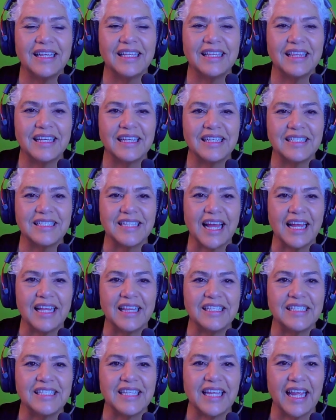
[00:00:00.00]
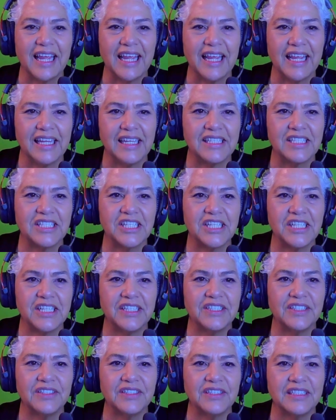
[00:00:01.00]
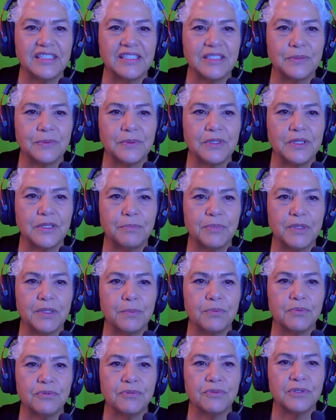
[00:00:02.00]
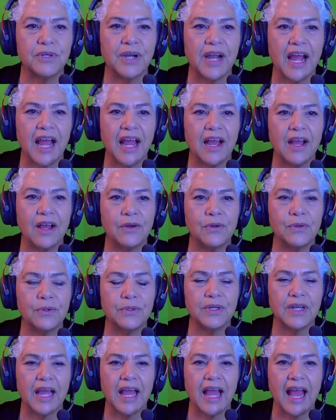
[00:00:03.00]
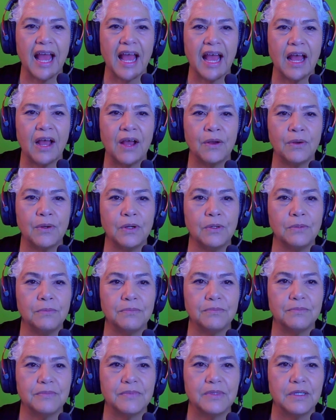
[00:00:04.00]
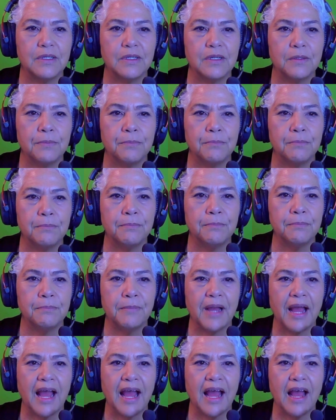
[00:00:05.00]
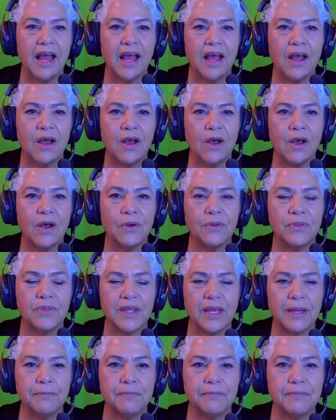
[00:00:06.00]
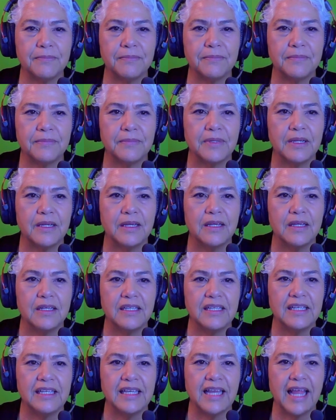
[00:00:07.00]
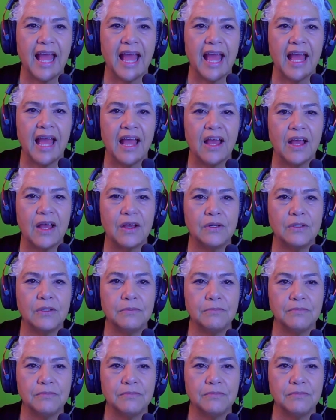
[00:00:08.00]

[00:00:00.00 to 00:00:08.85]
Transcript: the silent H here in this word, but proud, ow, oh, mouth, yep, now, oh,